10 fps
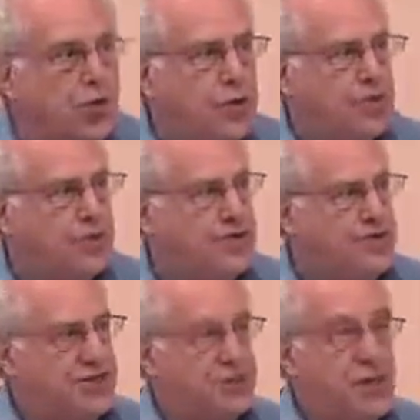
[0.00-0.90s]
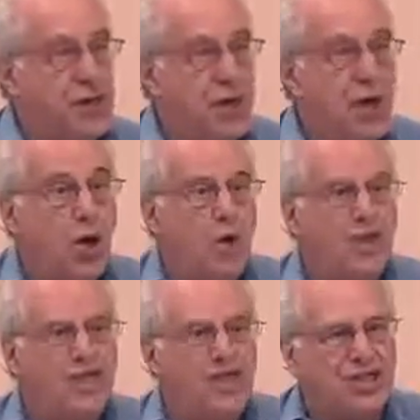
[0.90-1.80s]
what you've just done,
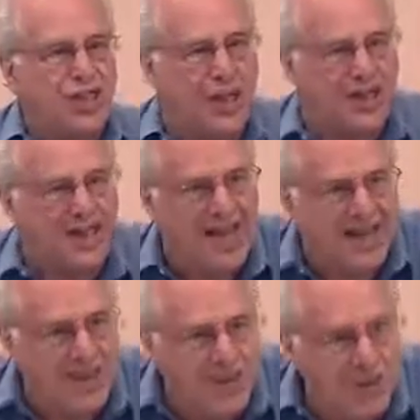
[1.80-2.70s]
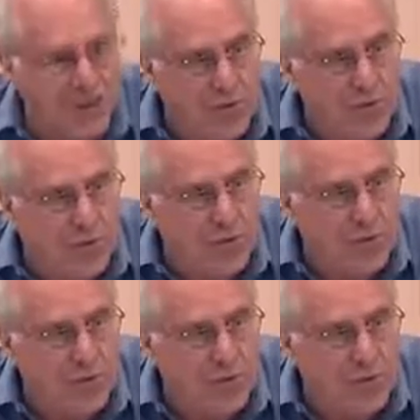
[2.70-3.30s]
which is what they do.